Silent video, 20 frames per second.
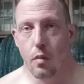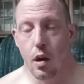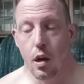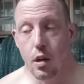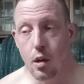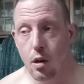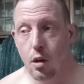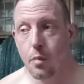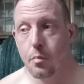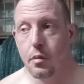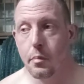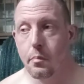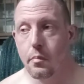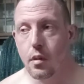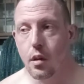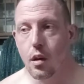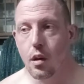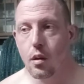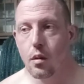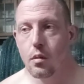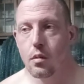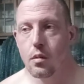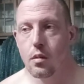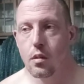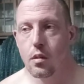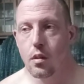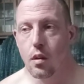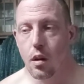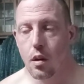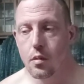I calmed him down
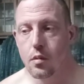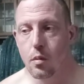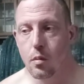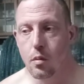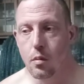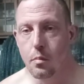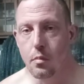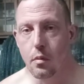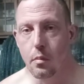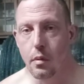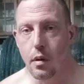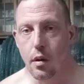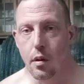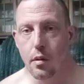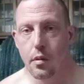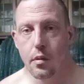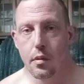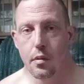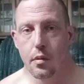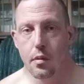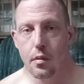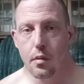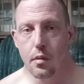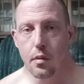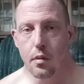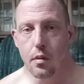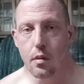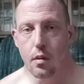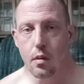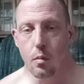and I told him about it
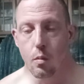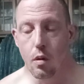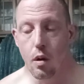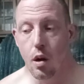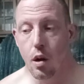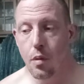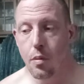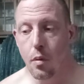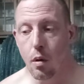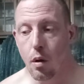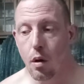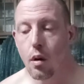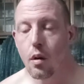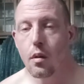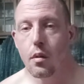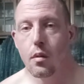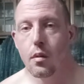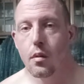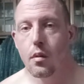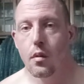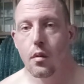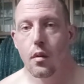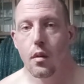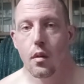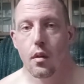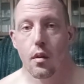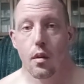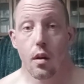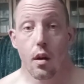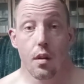and what I thought,
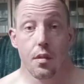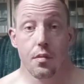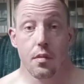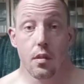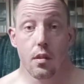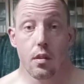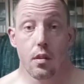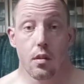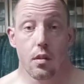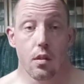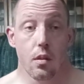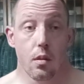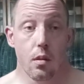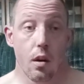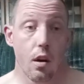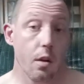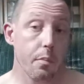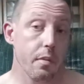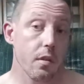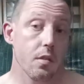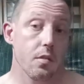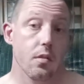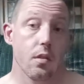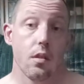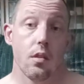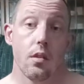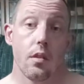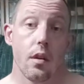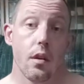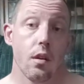I said, you know, I've been
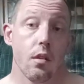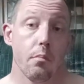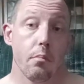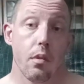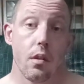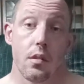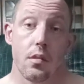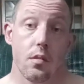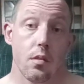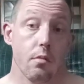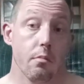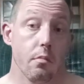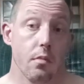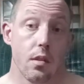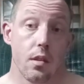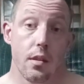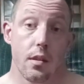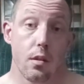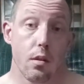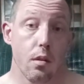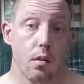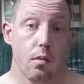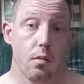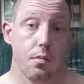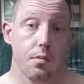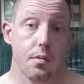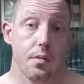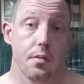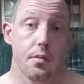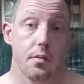turned down by so many
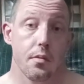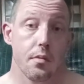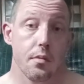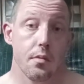girls.